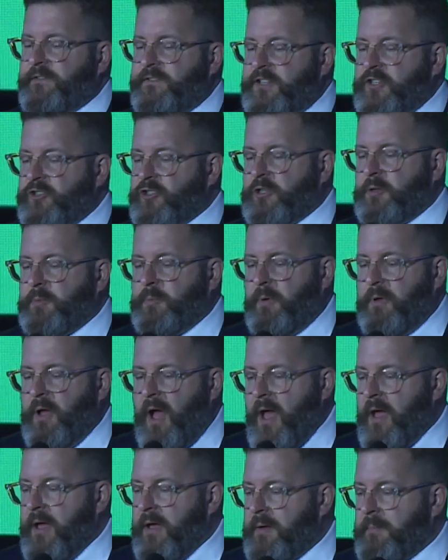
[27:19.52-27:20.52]
digital
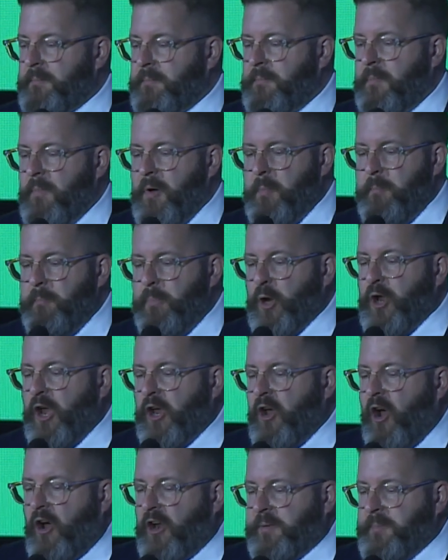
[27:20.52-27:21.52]
um, book
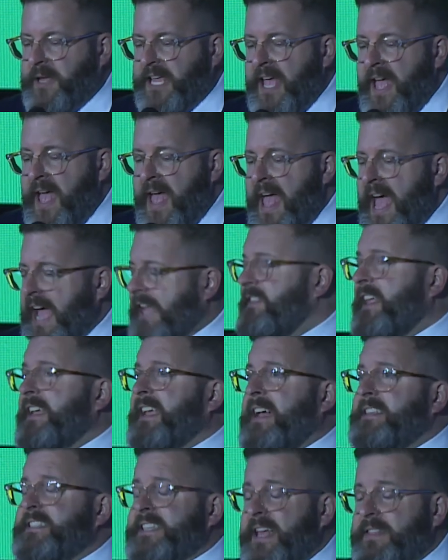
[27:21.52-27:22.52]
economy. And like
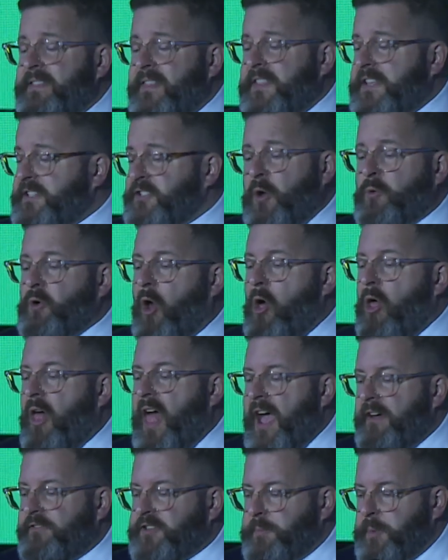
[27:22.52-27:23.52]
I said, these don't all
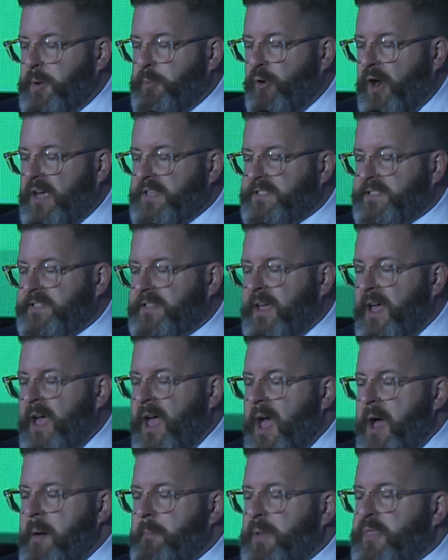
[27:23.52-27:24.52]
have to be present.
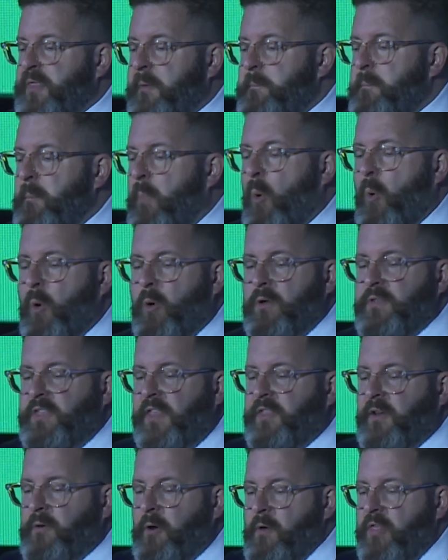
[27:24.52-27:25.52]
But the more that
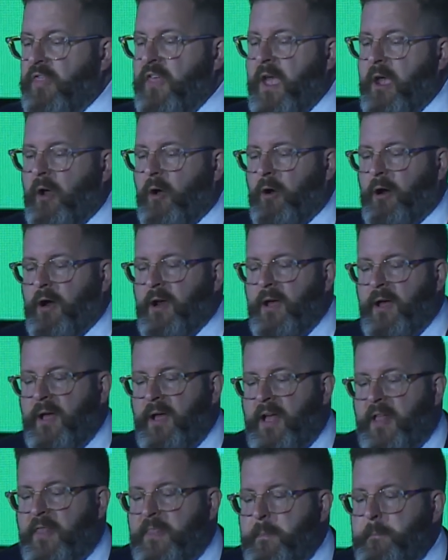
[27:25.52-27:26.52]
there are there,
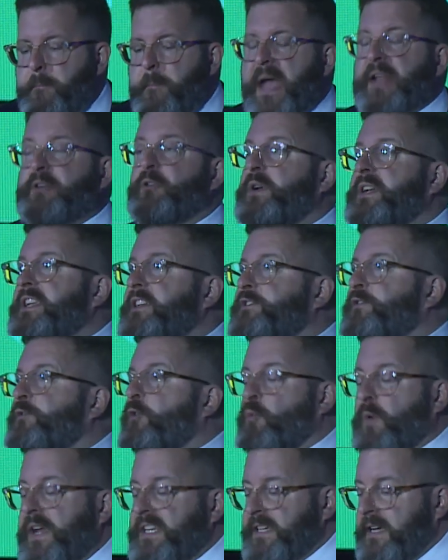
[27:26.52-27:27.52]
the better it is for
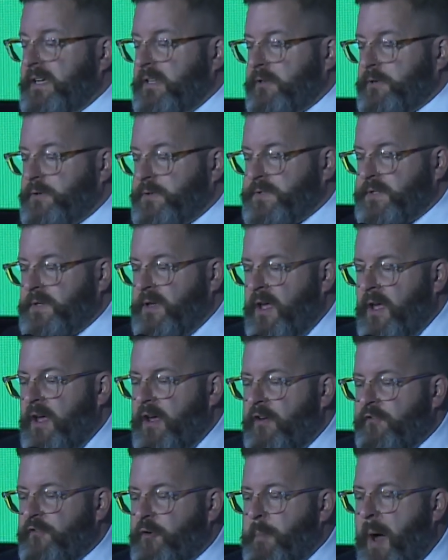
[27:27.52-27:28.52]
retailers,
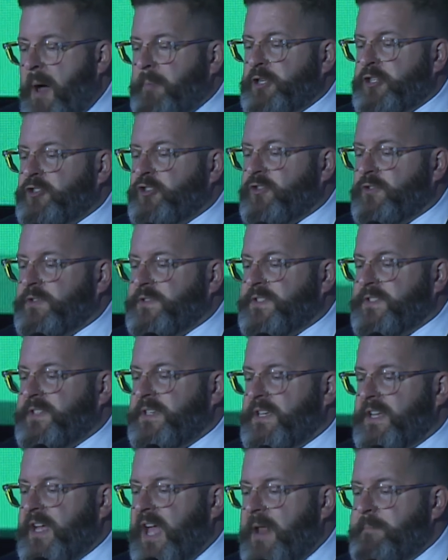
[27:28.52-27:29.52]
for publishers,
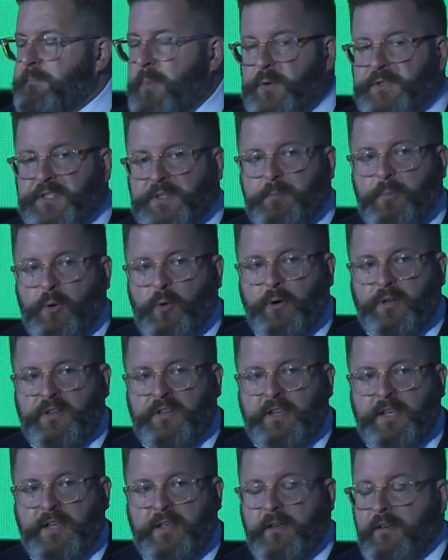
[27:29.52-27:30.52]
and most
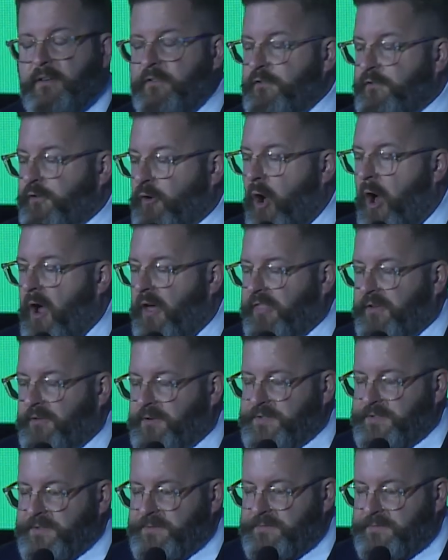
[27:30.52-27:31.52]
importantly, for
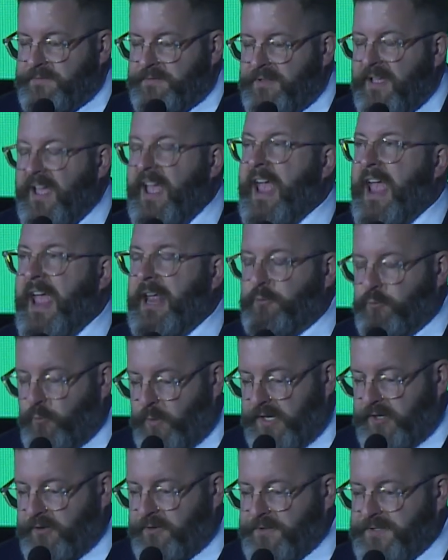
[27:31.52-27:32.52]
authors and
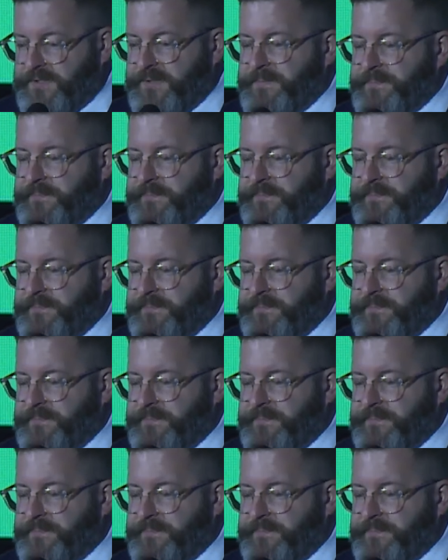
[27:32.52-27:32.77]
readers.